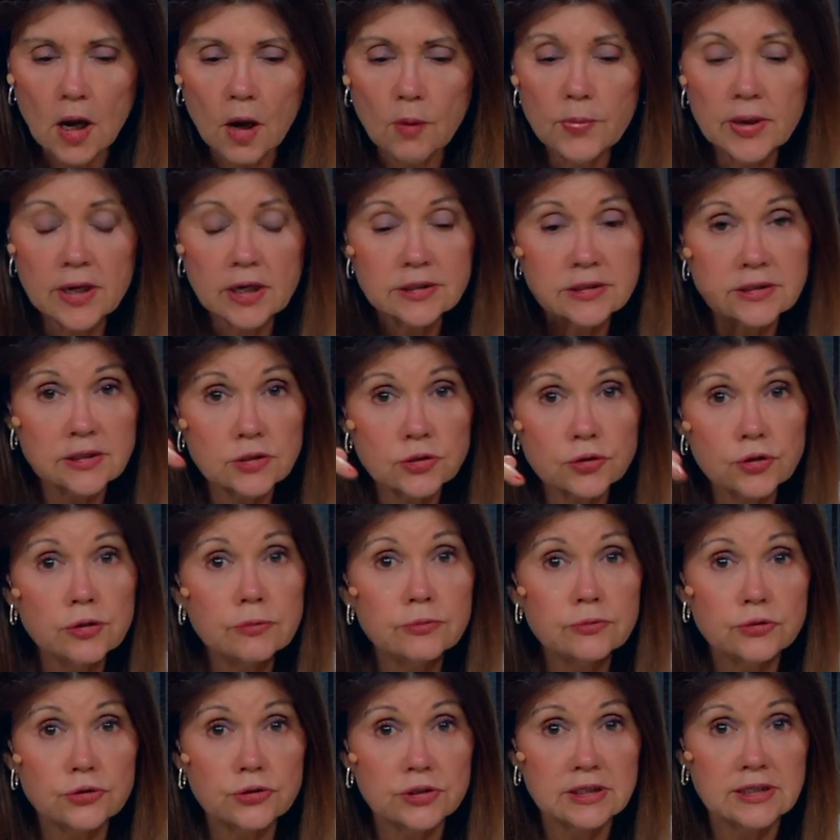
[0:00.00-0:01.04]
Because the
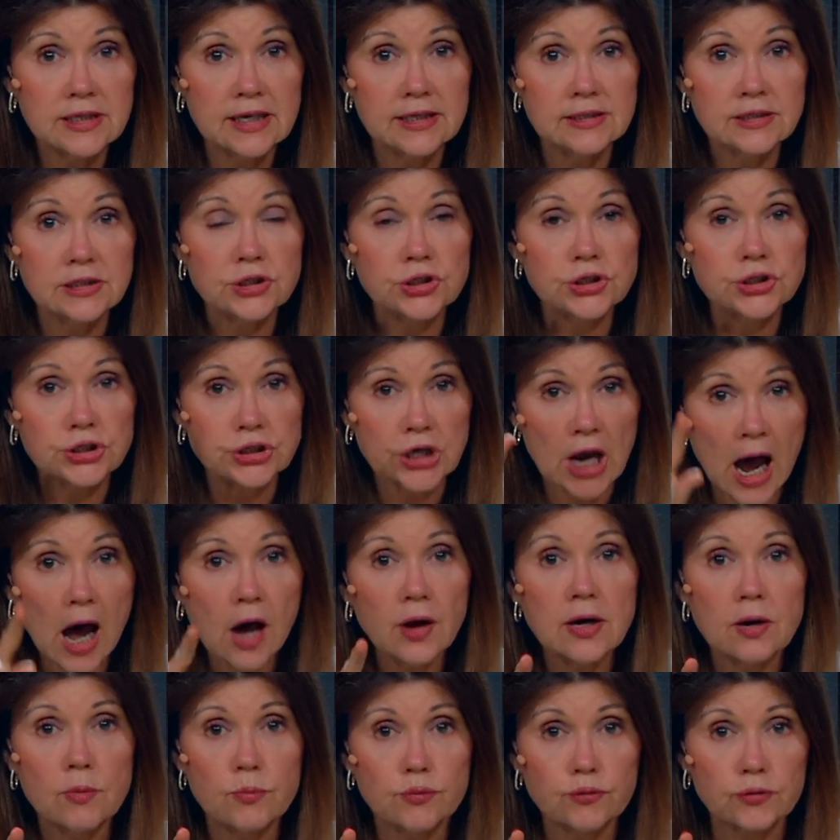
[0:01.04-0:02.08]
scripture says shouted